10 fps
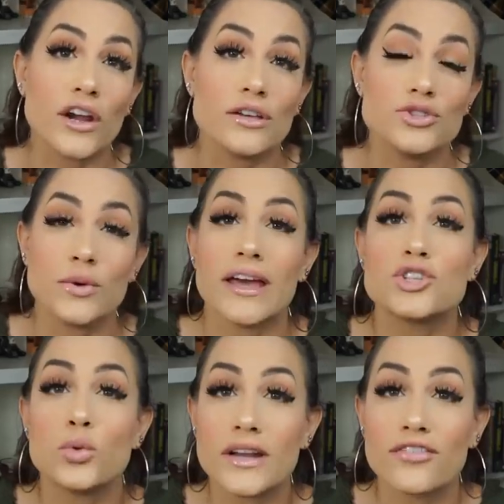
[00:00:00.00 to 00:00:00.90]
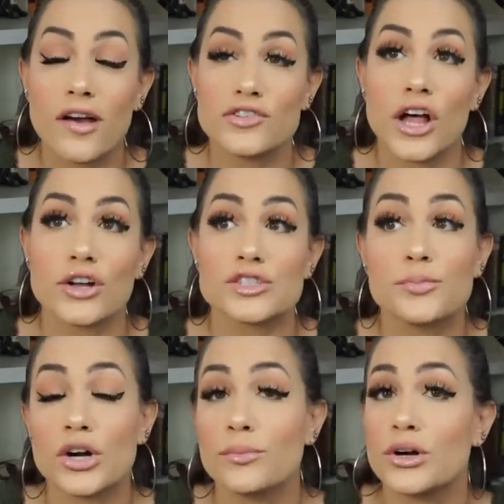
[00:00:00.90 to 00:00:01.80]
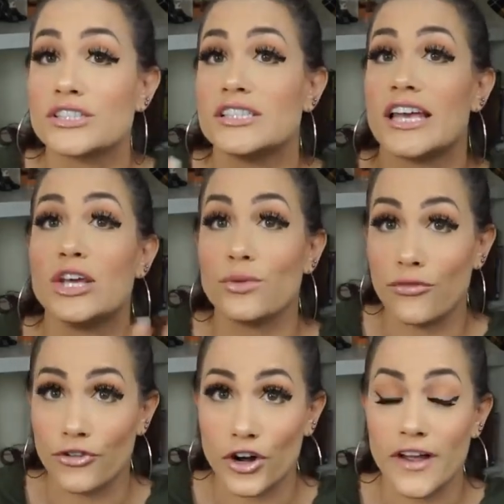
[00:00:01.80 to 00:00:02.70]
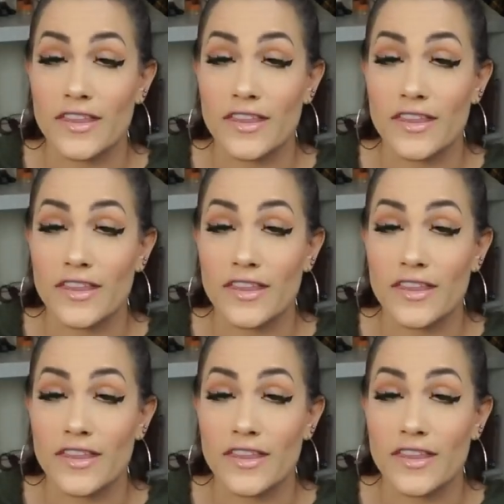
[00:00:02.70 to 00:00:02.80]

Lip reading: where you do get $25 per person that you refer.